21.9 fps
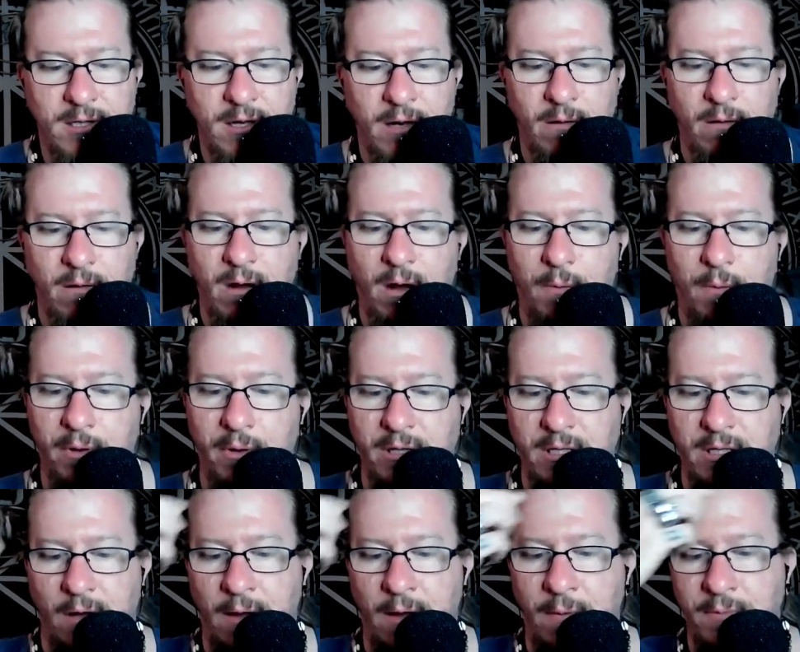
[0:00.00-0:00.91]
you know, a couple of
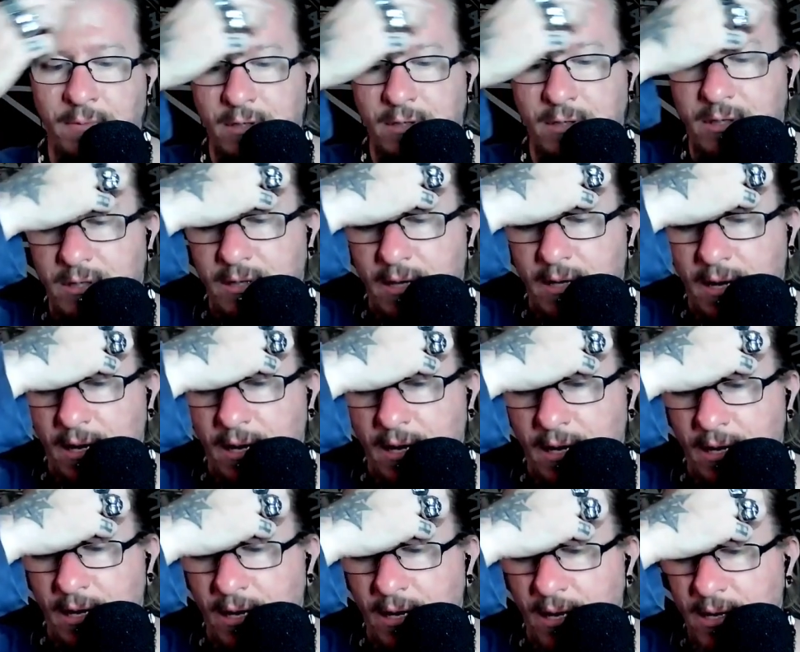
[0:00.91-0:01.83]
times, it's,
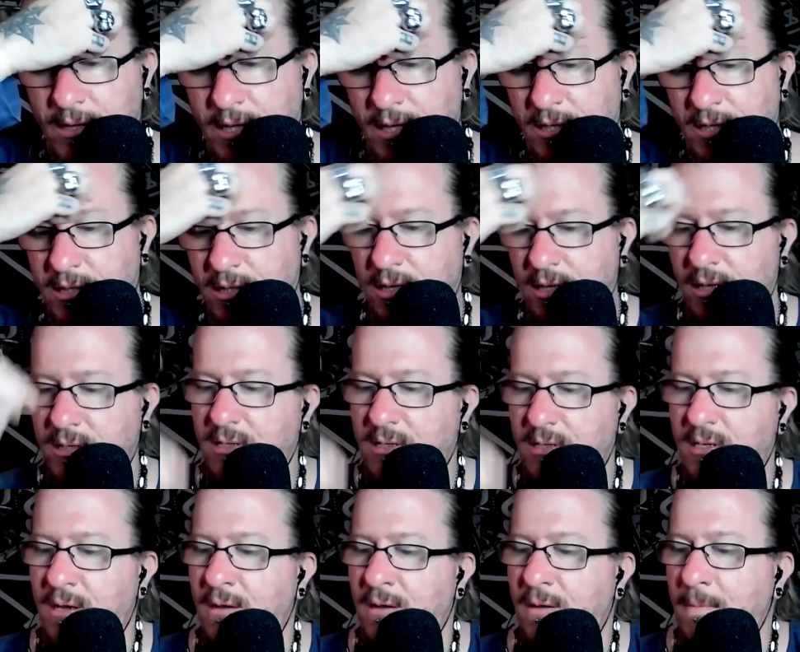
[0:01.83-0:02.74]
it is, it's, it's,
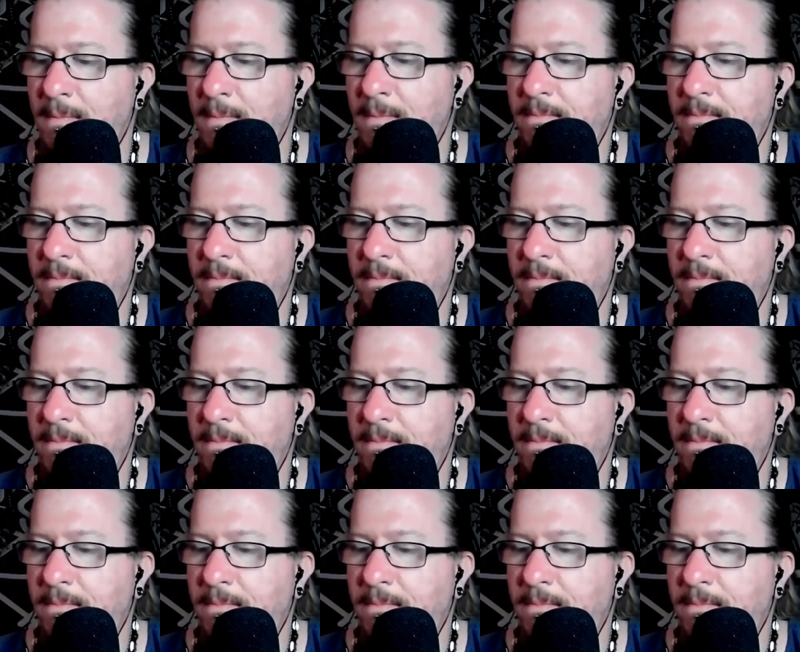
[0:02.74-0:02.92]
uh,